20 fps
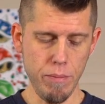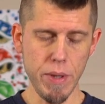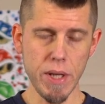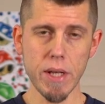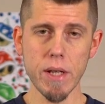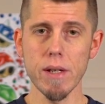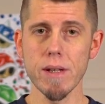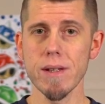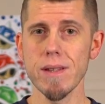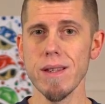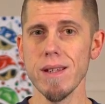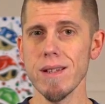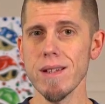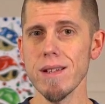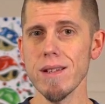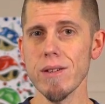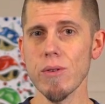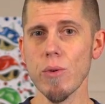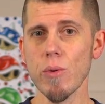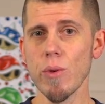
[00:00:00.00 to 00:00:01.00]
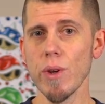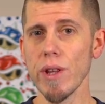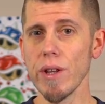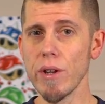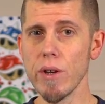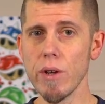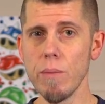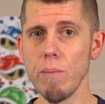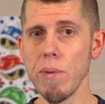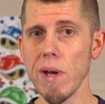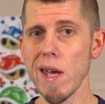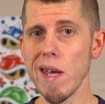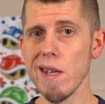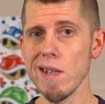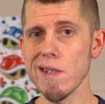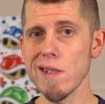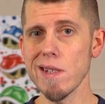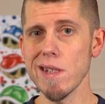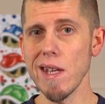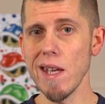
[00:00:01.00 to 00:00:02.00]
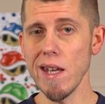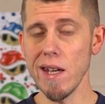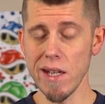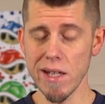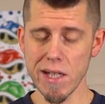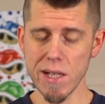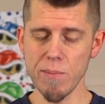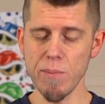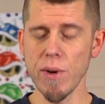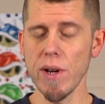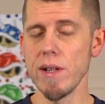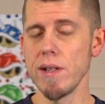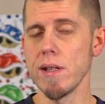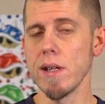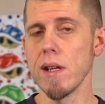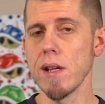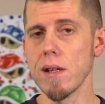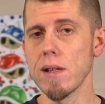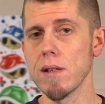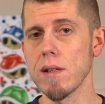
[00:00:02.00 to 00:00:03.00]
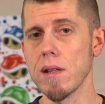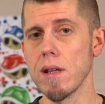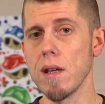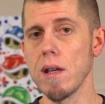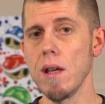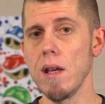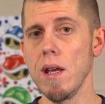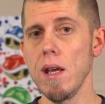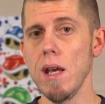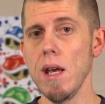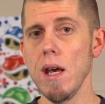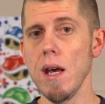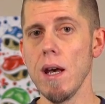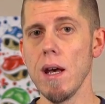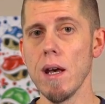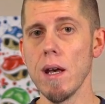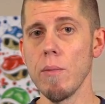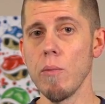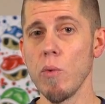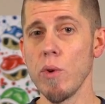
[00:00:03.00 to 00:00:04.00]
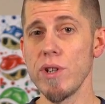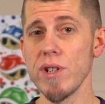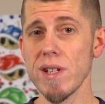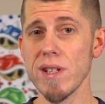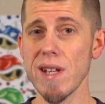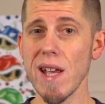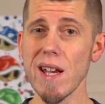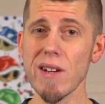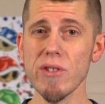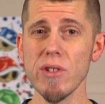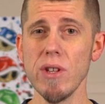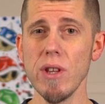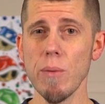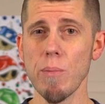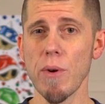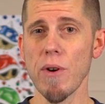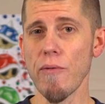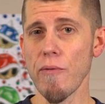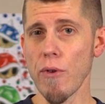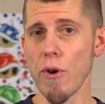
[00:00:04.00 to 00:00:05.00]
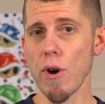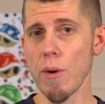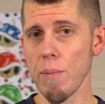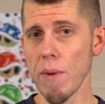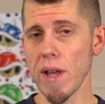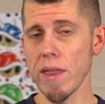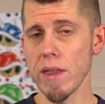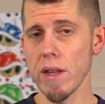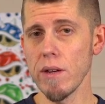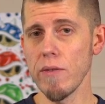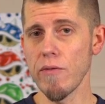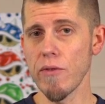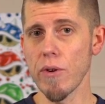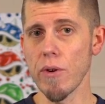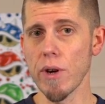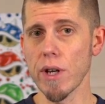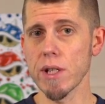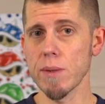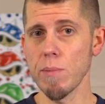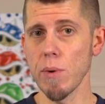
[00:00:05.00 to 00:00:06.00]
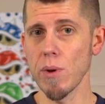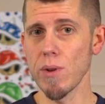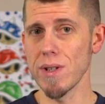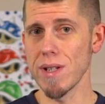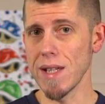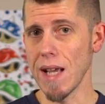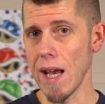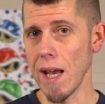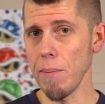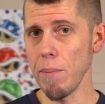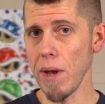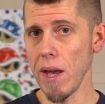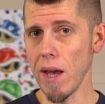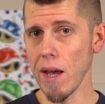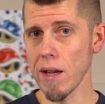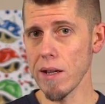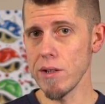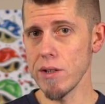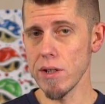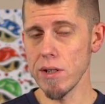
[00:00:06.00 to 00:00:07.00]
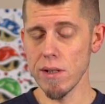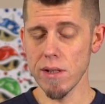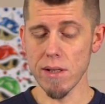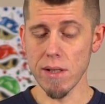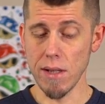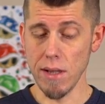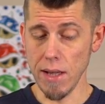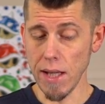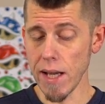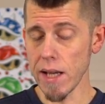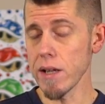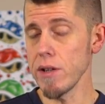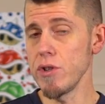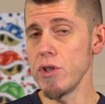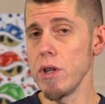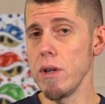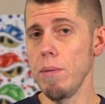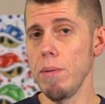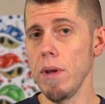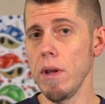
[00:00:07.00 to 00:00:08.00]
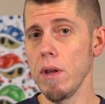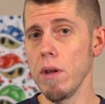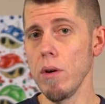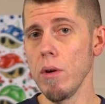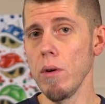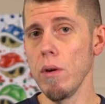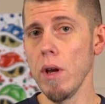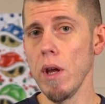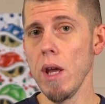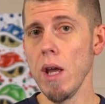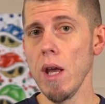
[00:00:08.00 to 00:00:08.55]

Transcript: because this is a really good paste and it spreads easily. Which is actually the preferred method for exposed die packages like a GPU